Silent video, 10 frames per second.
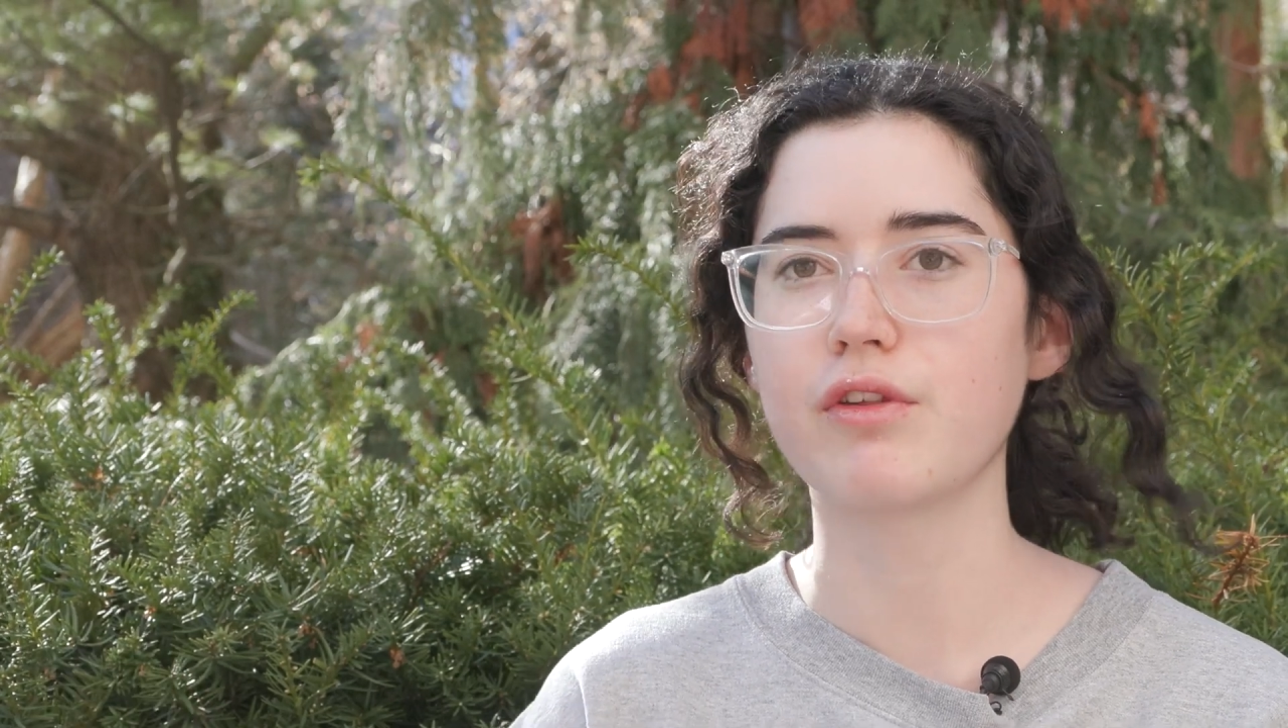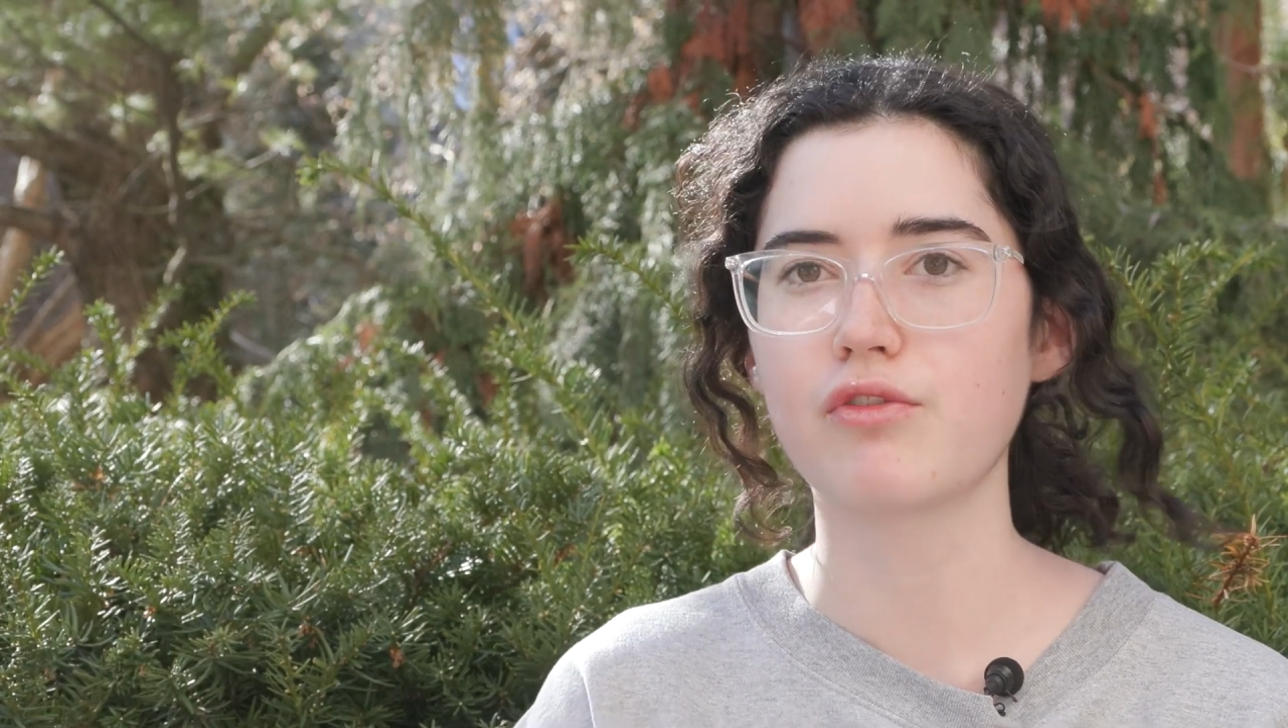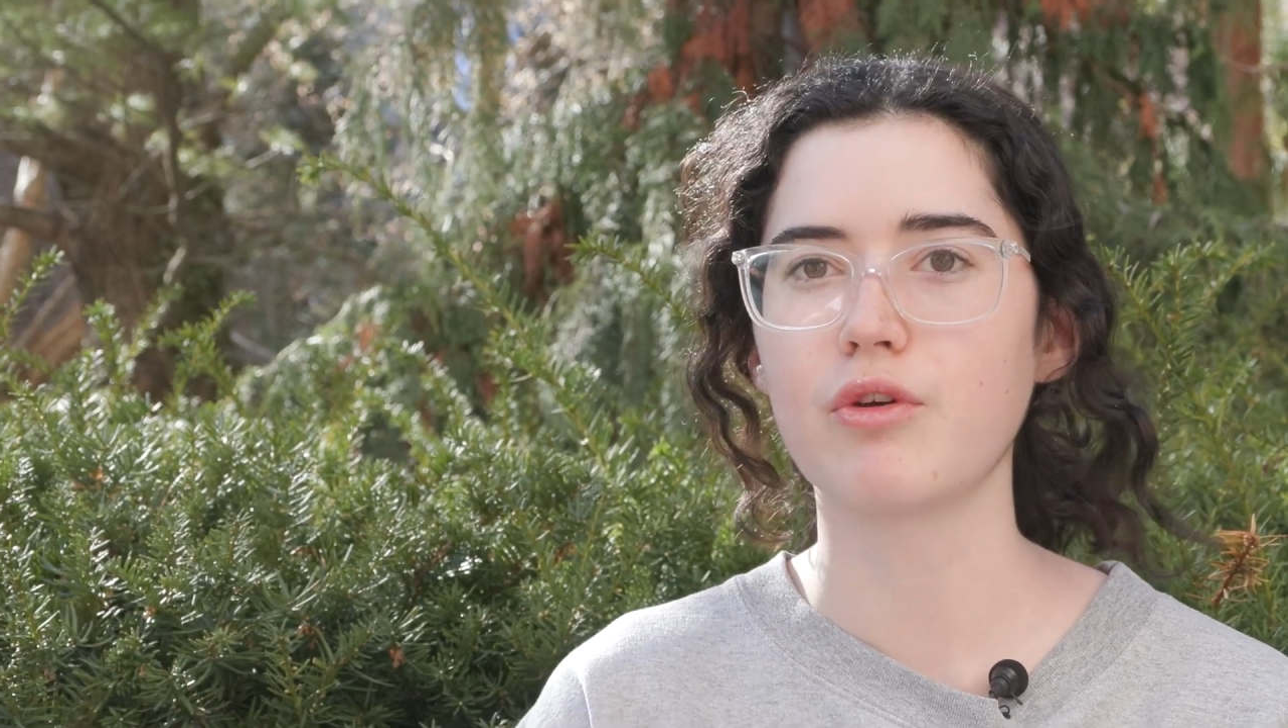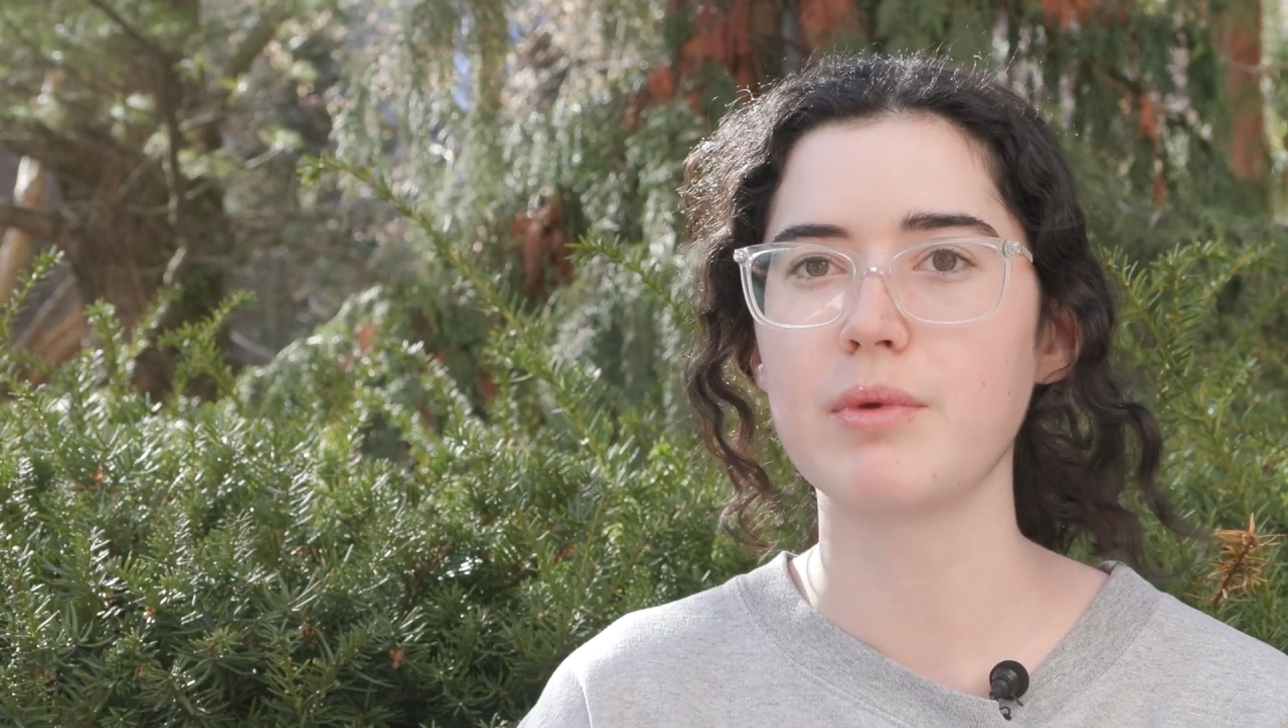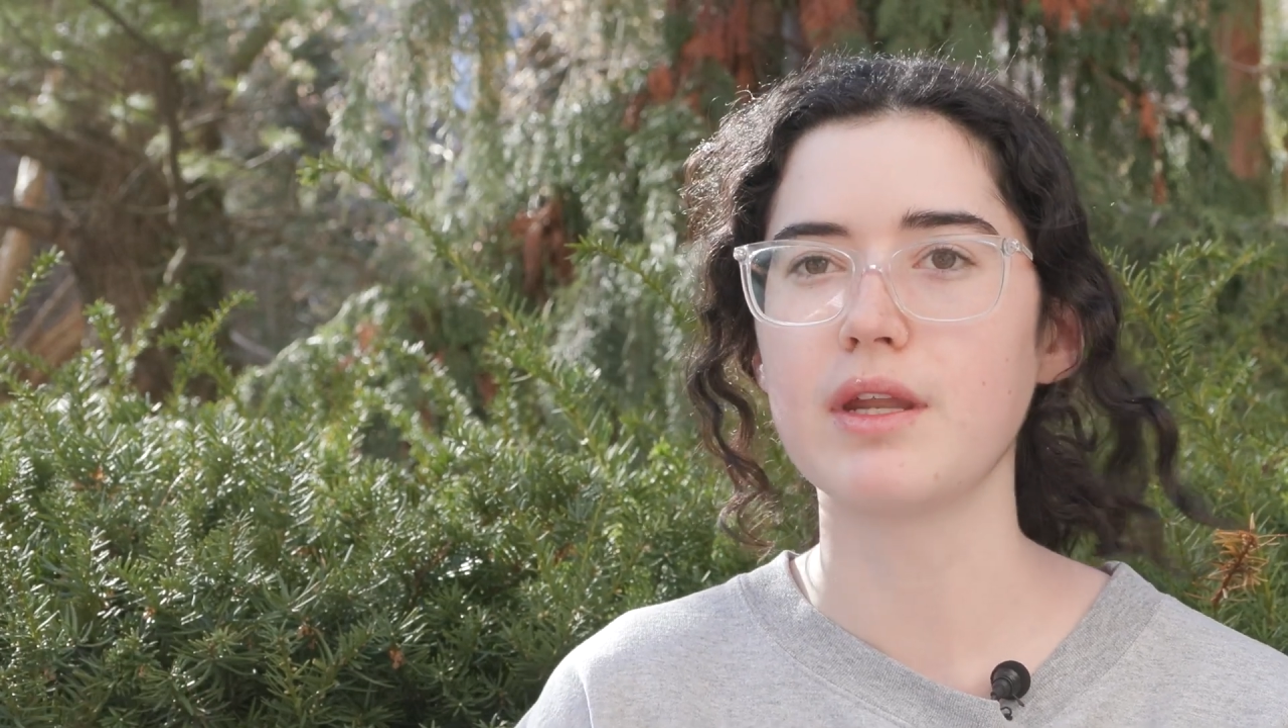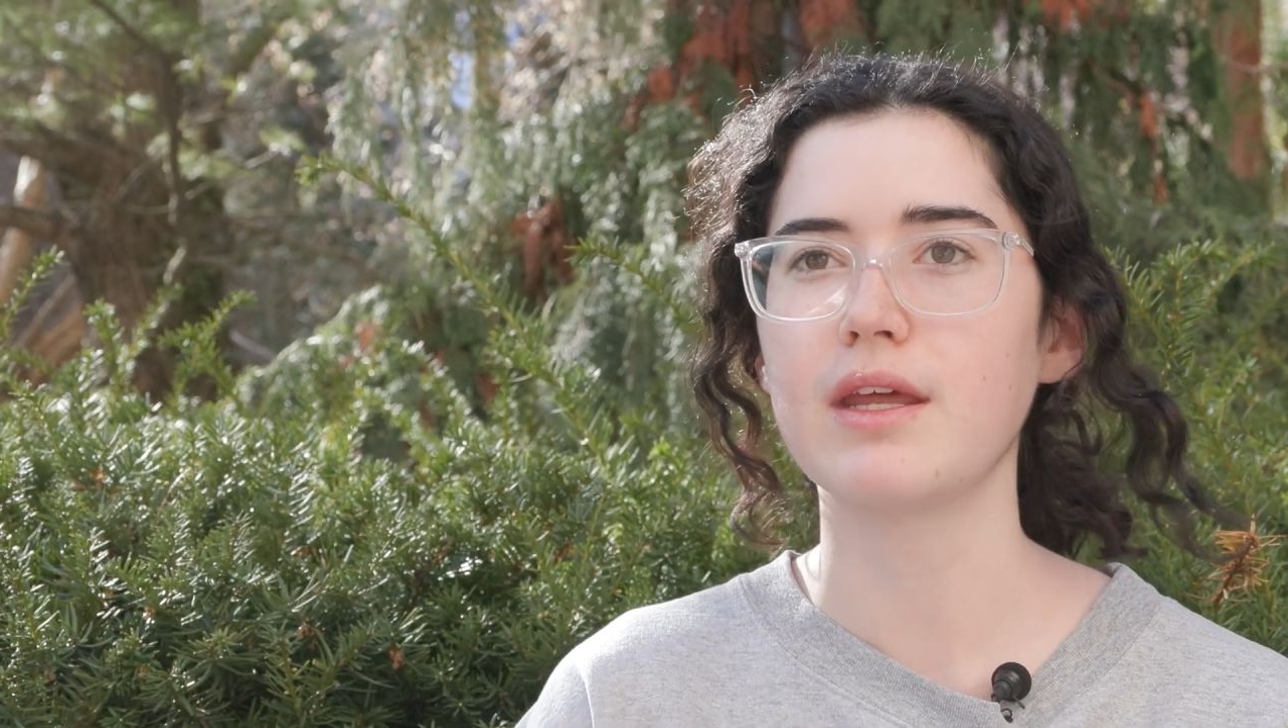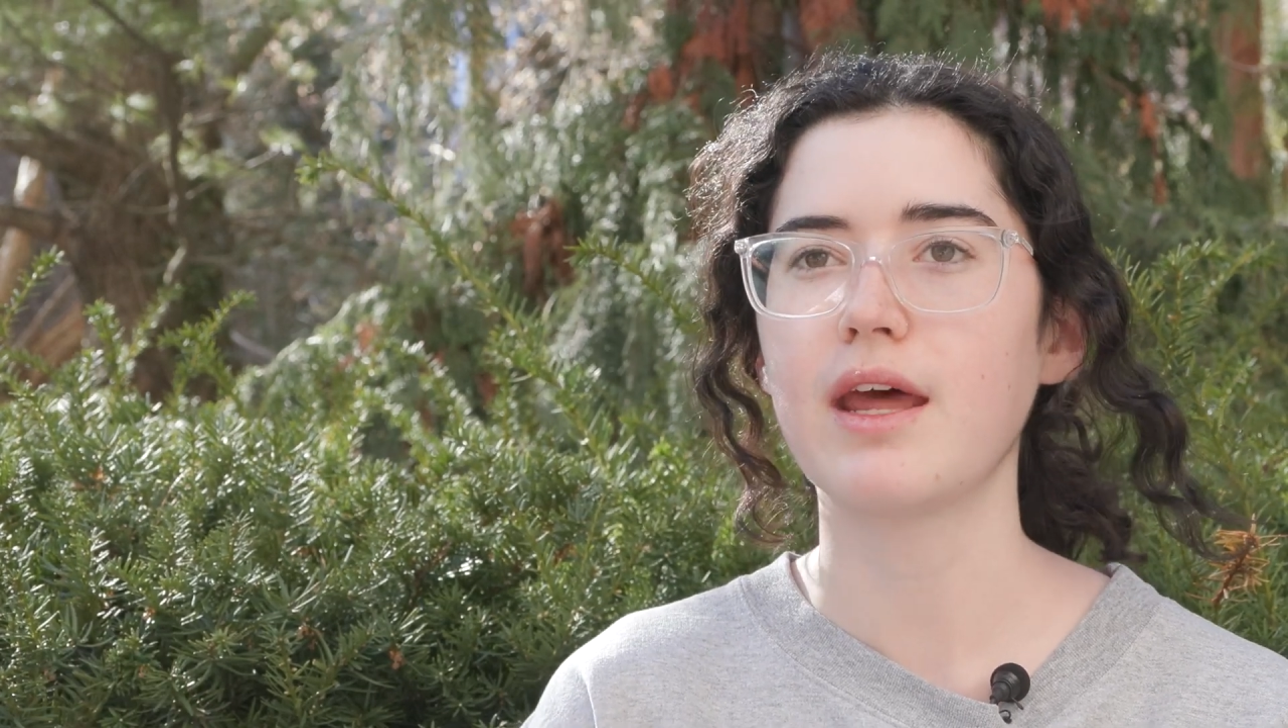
distribute it